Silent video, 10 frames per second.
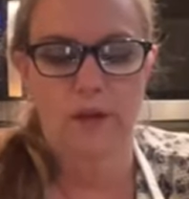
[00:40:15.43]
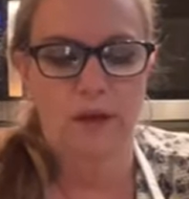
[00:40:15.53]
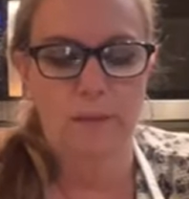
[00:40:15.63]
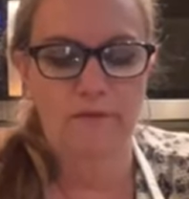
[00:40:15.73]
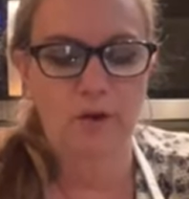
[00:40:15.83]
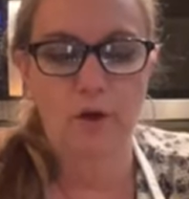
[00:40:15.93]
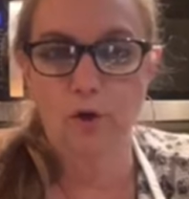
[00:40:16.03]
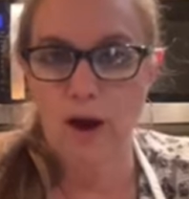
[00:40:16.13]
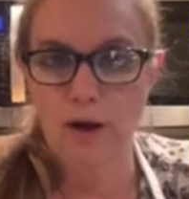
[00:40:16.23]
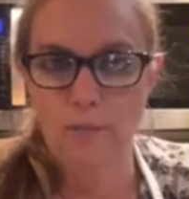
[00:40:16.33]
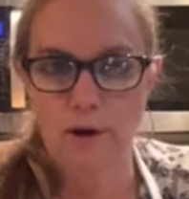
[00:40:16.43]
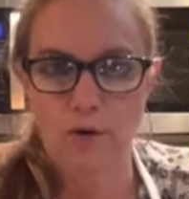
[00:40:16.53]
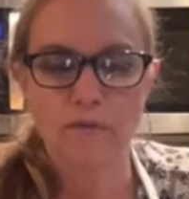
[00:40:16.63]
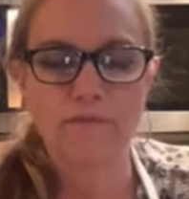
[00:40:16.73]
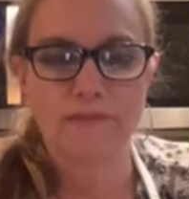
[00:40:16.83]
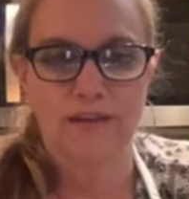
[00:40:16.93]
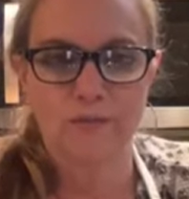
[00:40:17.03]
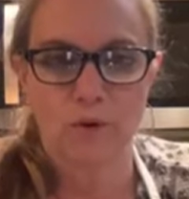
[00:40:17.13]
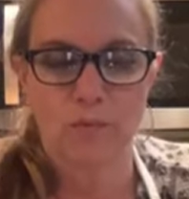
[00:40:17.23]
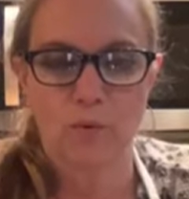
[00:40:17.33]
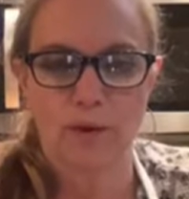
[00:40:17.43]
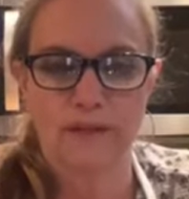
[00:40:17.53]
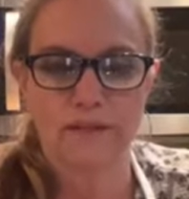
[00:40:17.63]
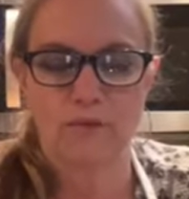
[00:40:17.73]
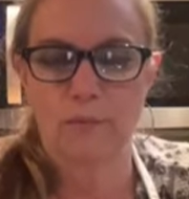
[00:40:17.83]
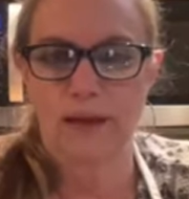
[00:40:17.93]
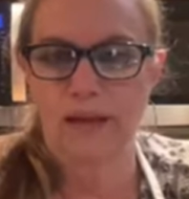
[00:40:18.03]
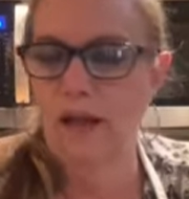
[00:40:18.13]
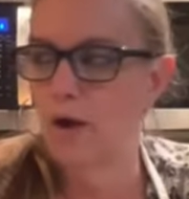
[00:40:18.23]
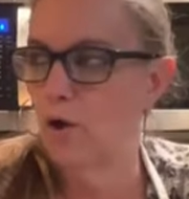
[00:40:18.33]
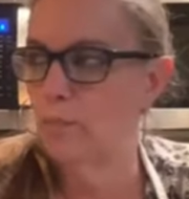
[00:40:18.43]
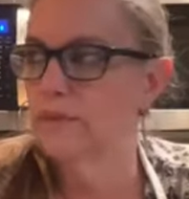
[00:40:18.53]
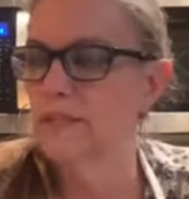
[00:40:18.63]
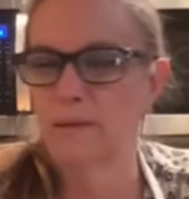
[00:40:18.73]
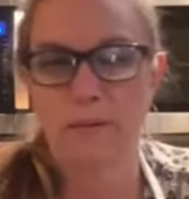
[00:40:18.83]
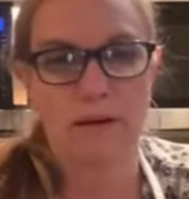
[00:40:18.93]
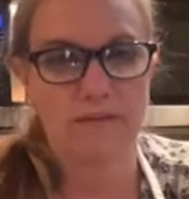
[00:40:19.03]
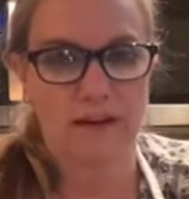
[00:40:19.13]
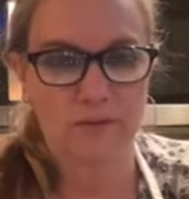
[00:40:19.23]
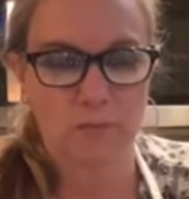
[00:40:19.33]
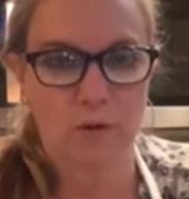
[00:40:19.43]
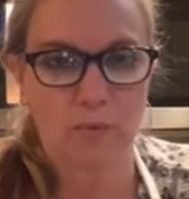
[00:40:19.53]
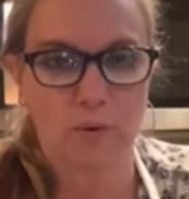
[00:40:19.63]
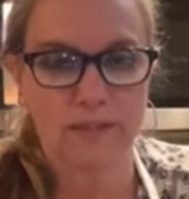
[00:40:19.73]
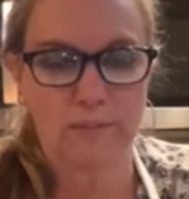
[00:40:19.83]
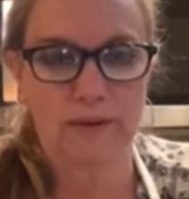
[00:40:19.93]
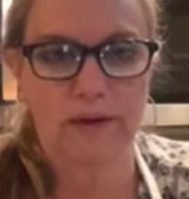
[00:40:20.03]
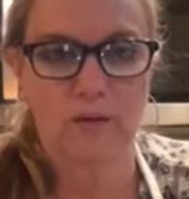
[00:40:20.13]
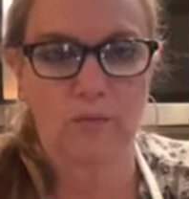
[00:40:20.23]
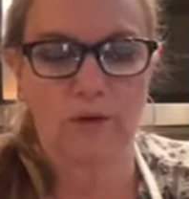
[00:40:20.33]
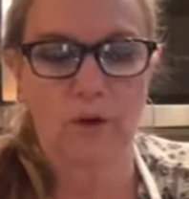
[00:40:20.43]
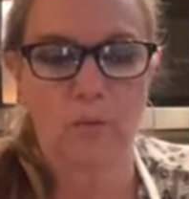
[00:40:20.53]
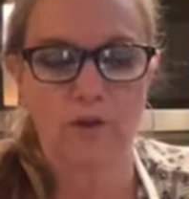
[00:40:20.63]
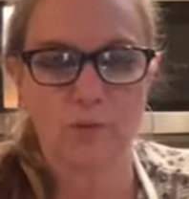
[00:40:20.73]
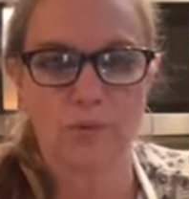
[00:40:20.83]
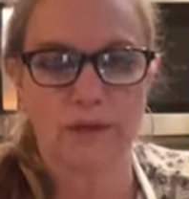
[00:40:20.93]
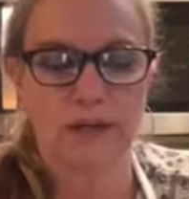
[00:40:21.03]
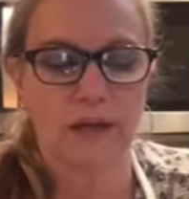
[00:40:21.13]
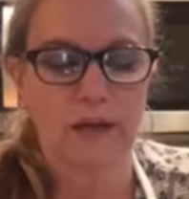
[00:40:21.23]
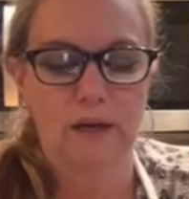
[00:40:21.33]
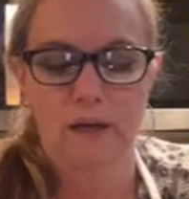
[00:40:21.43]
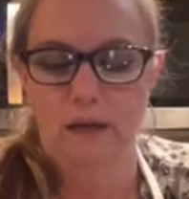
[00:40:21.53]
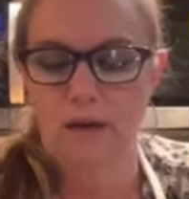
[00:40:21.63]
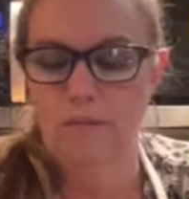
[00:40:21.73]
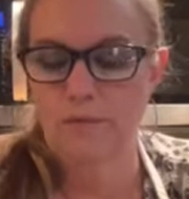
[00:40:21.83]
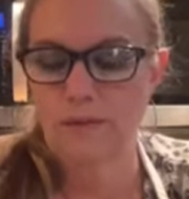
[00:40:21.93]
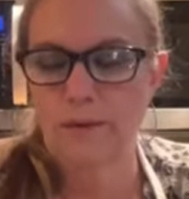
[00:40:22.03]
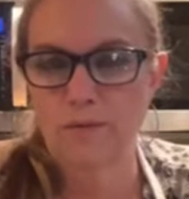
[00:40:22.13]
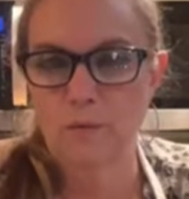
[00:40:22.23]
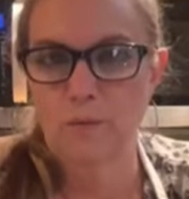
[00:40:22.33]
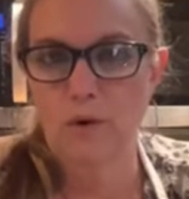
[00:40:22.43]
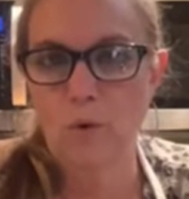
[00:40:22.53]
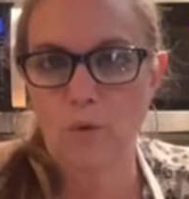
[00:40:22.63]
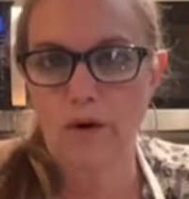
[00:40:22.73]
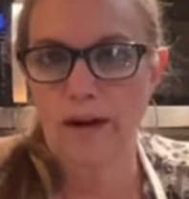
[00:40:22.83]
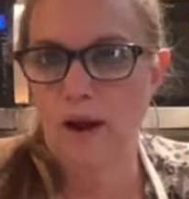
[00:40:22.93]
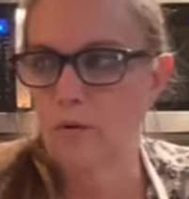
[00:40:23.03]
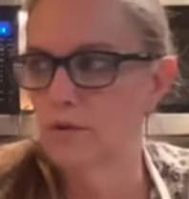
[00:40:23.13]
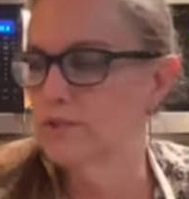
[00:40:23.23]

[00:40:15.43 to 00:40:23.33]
And if you go to Cracker Barrel, 5 Smart Points. If you make it at home, it's going to be about 5 Smart Points, depending on, you know, what you put in it. Sometimes we put corn in ours.